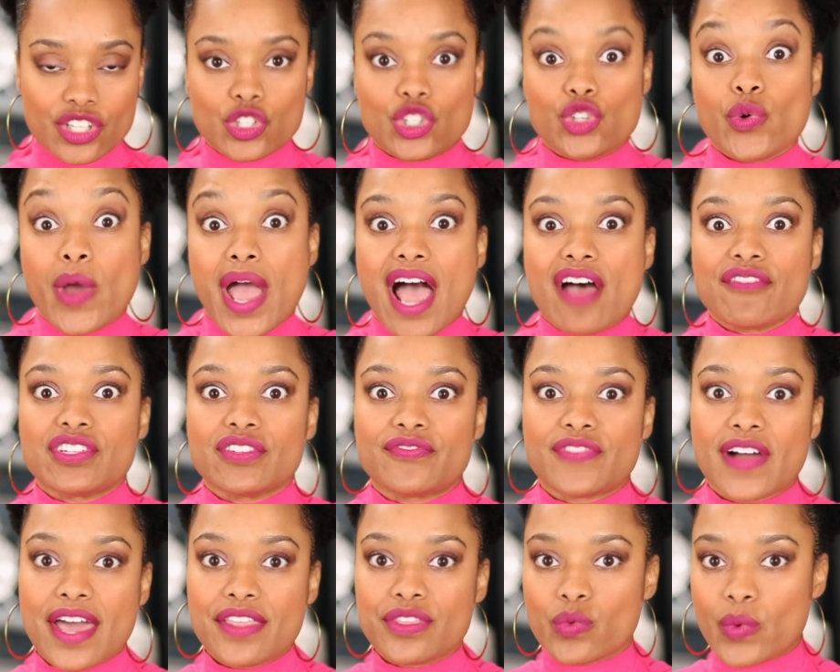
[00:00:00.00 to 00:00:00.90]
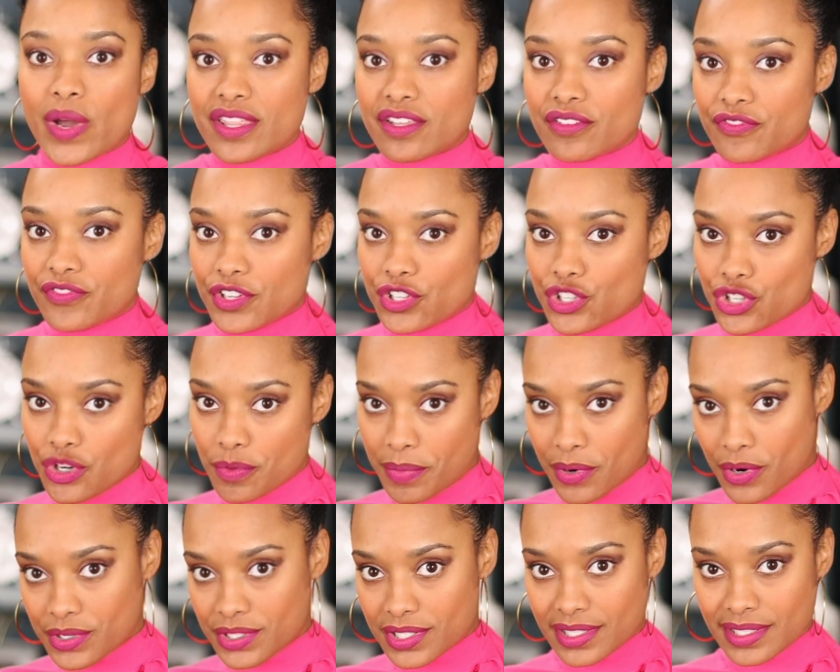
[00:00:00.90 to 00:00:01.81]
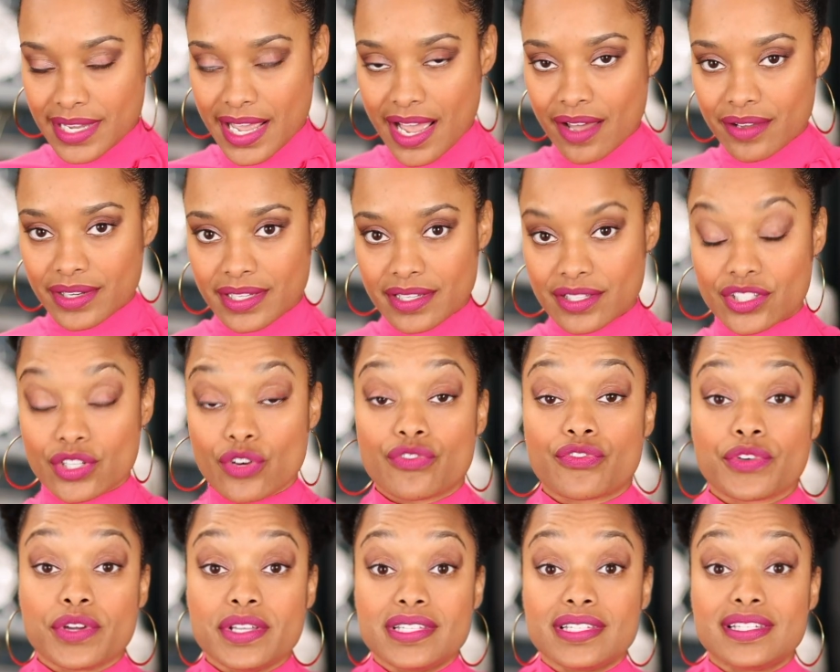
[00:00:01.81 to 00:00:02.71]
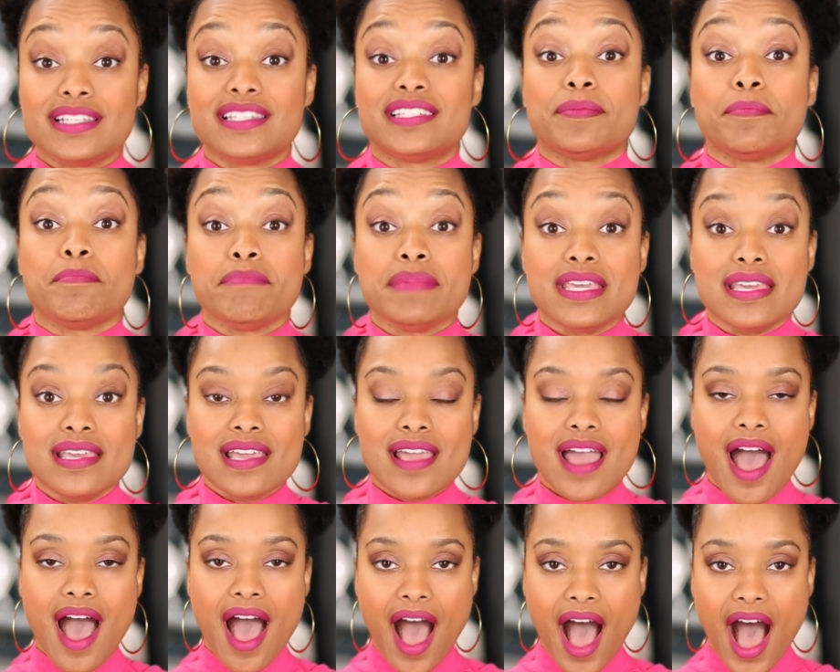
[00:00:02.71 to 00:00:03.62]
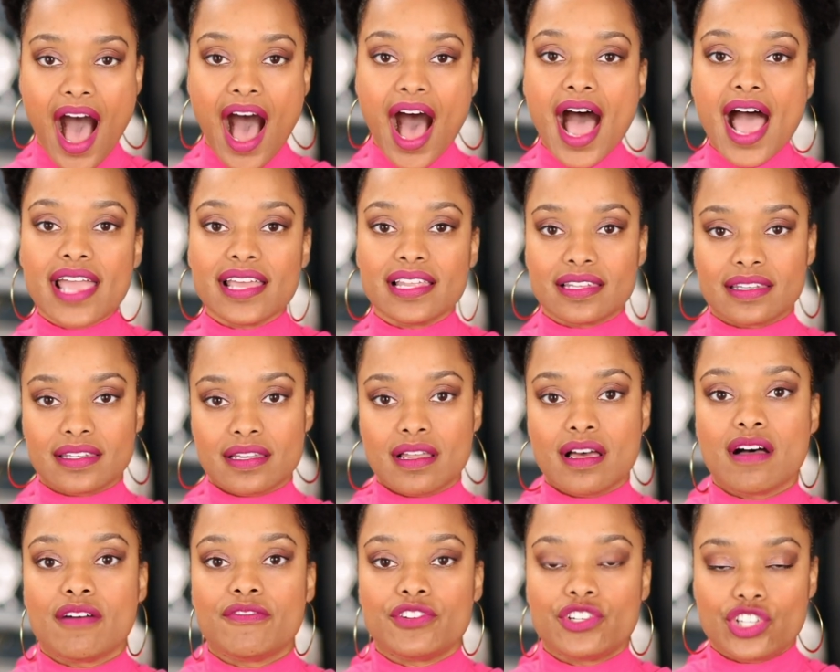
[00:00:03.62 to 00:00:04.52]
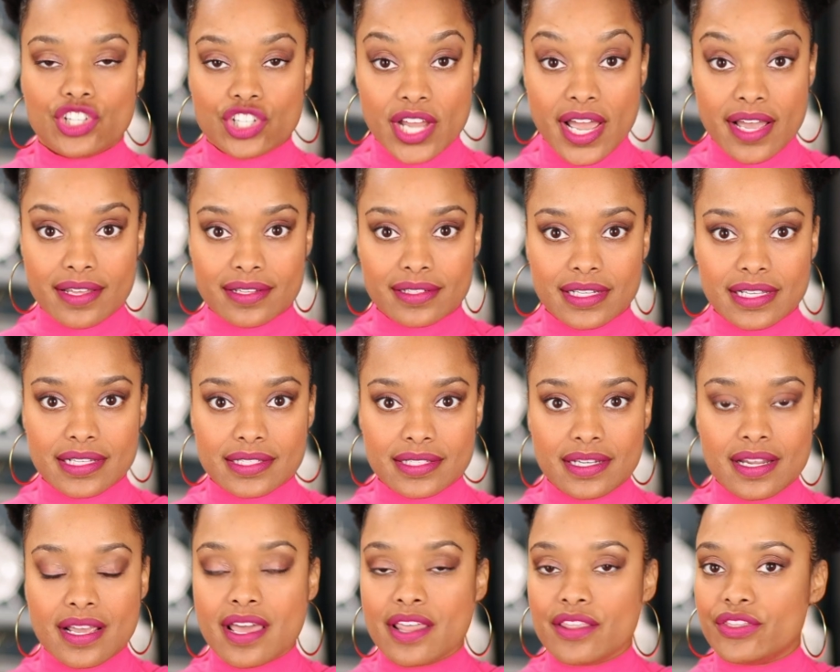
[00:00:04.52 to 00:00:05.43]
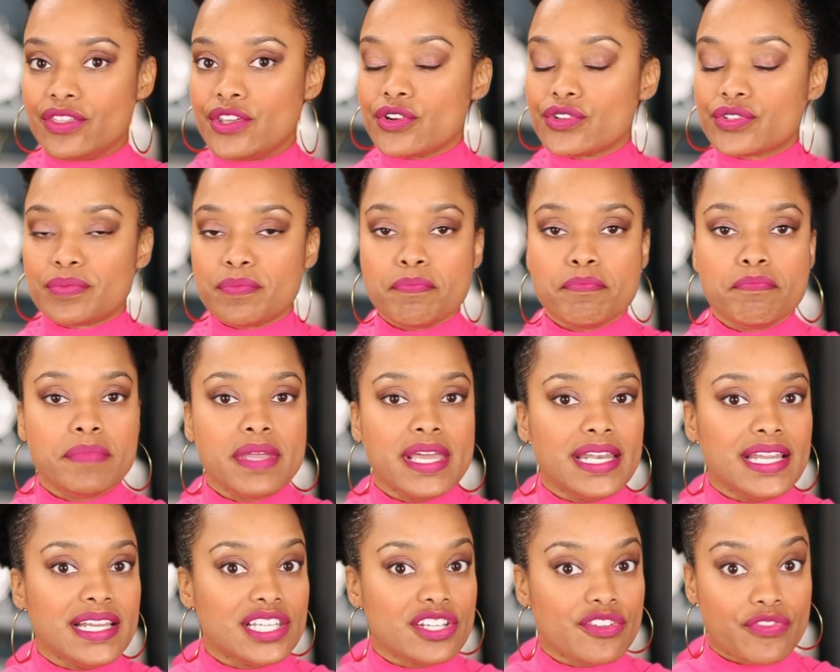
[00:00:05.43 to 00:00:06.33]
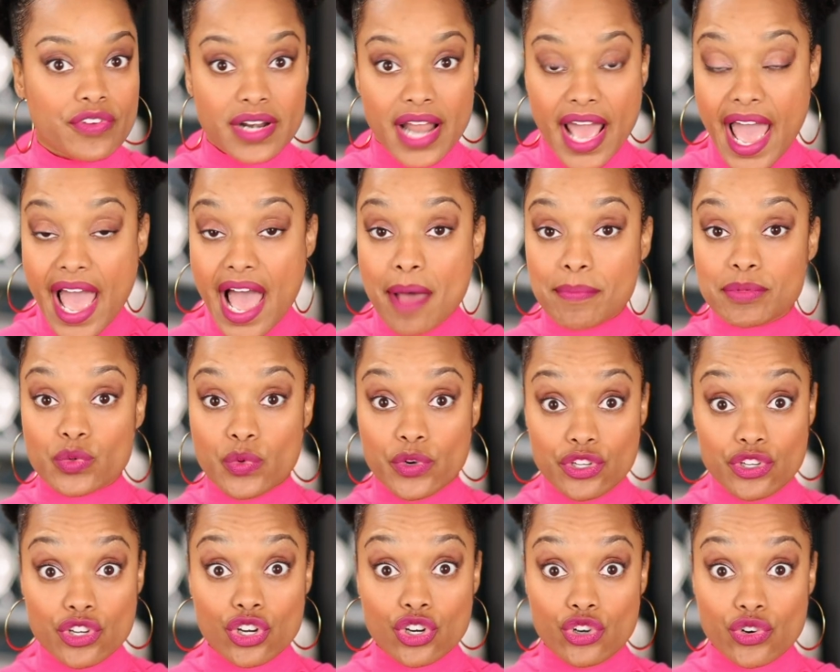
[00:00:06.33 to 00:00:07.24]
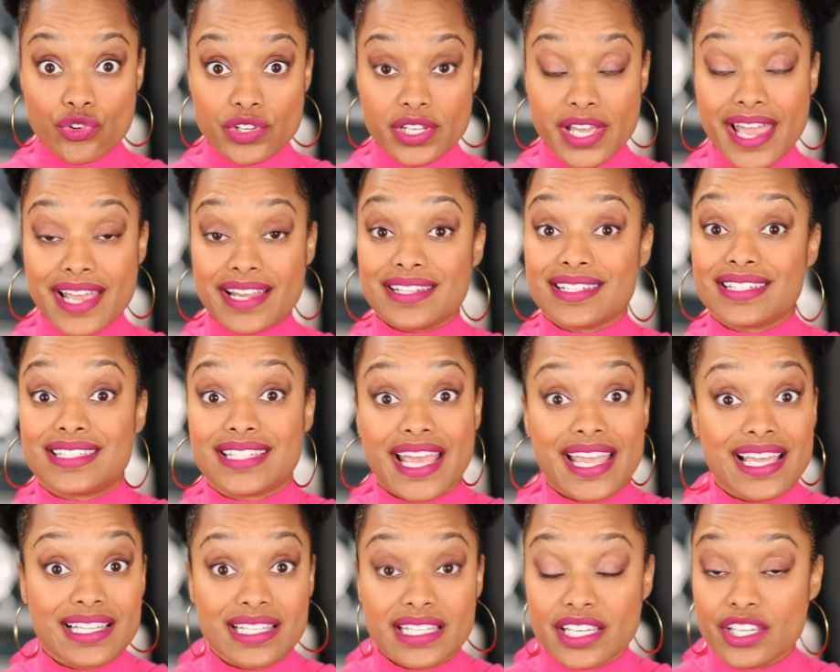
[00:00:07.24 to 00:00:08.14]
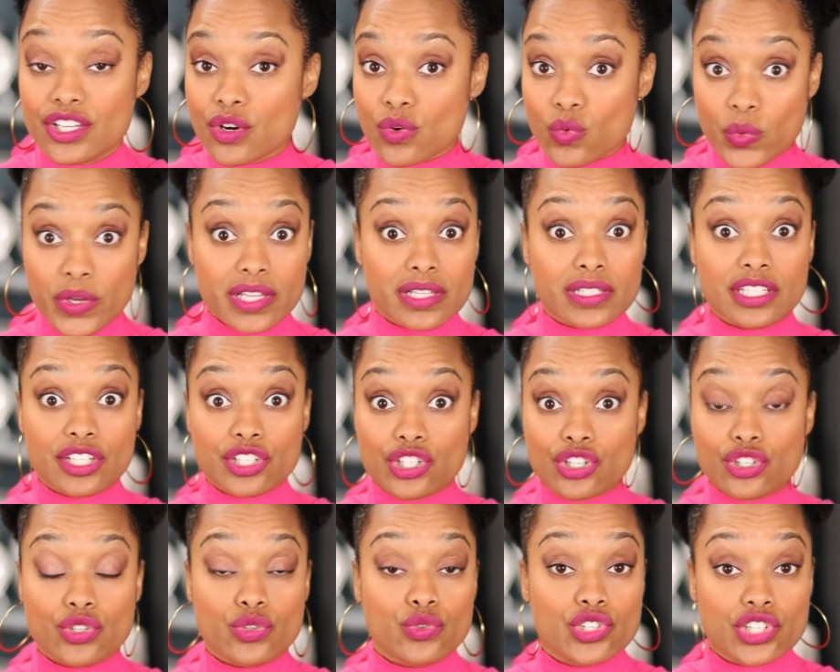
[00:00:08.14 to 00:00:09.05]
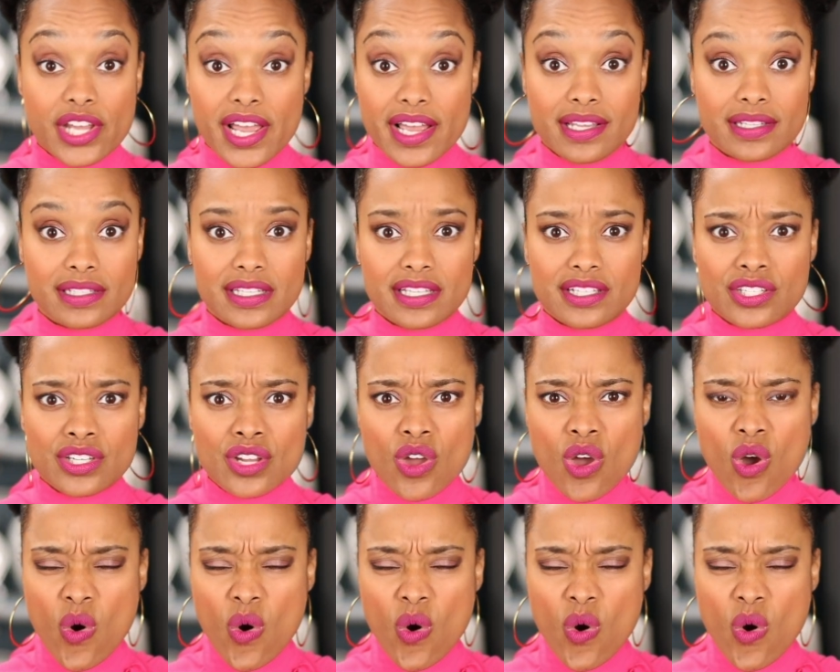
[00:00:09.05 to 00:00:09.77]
You have to find the way that fits your personality. So for instance, me, I love checklists. There's many different apps where you can create daily or weekly to-do checklists,